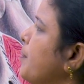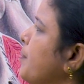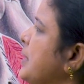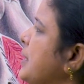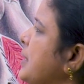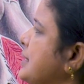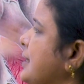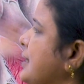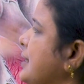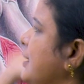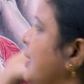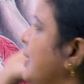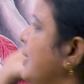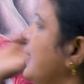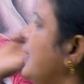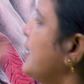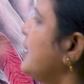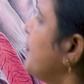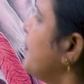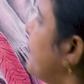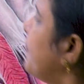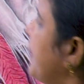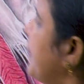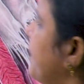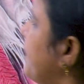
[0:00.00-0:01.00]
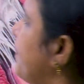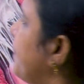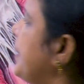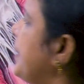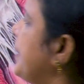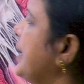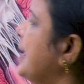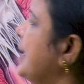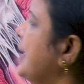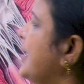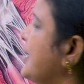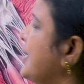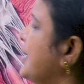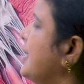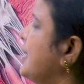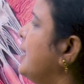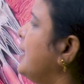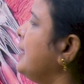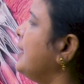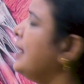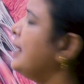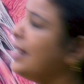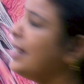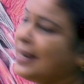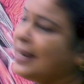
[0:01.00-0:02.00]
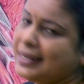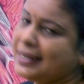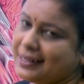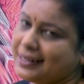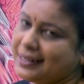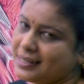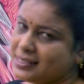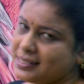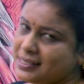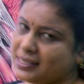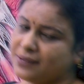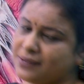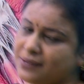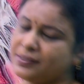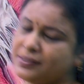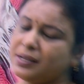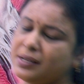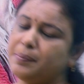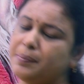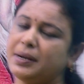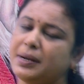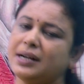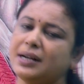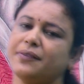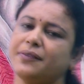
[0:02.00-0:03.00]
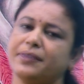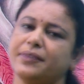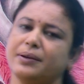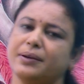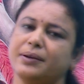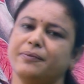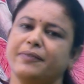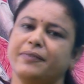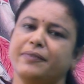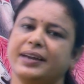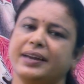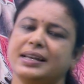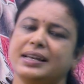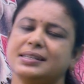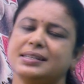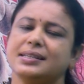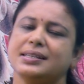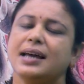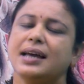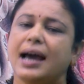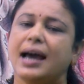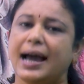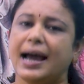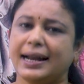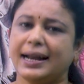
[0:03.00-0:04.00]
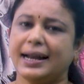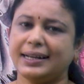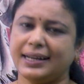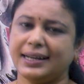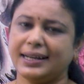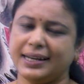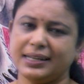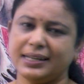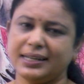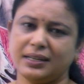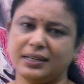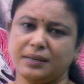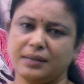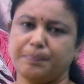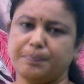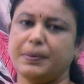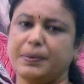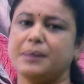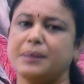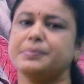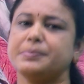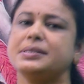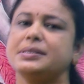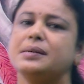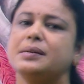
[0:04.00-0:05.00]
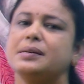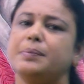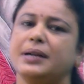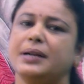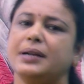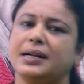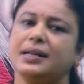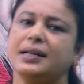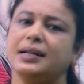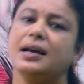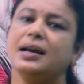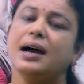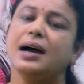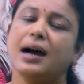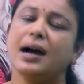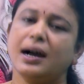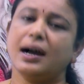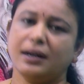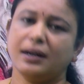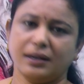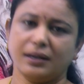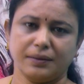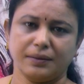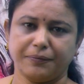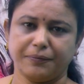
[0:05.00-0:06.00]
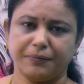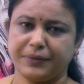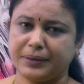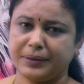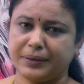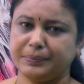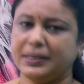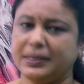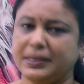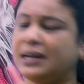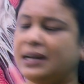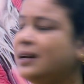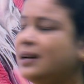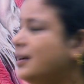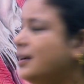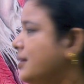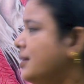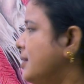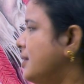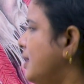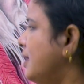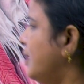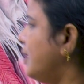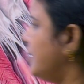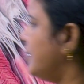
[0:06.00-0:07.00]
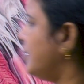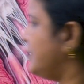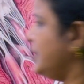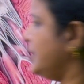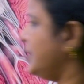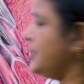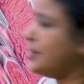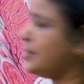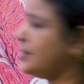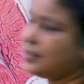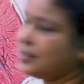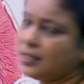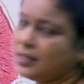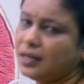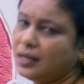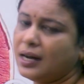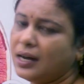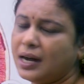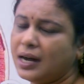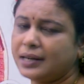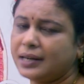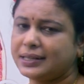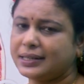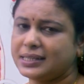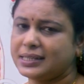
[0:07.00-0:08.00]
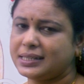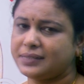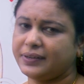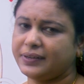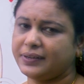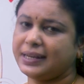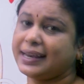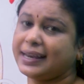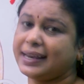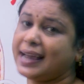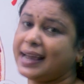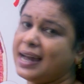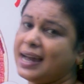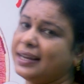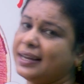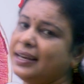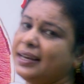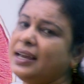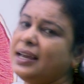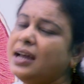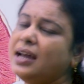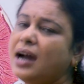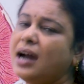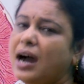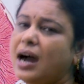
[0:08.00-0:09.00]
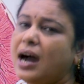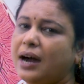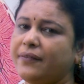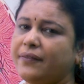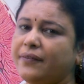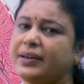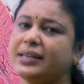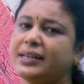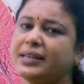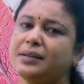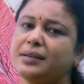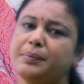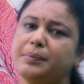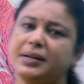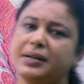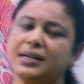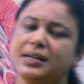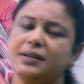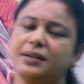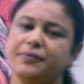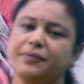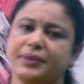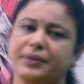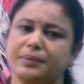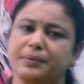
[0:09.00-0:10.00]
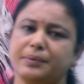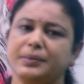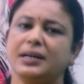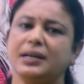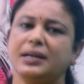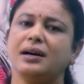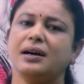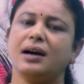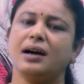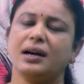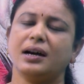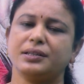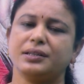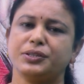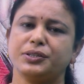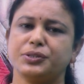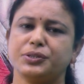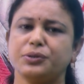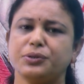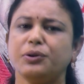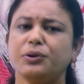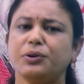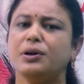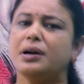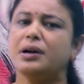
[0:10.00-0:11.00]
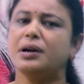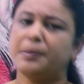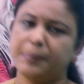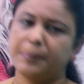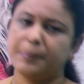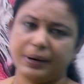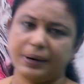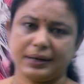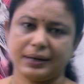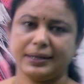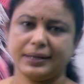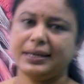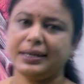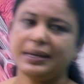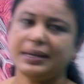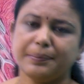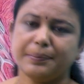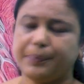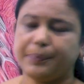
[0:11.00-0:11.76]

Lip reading: muscular pumping organ. It receives the blood from veins and it pumps the blood from the arteries. The arteries will carry away the blood from the heart to body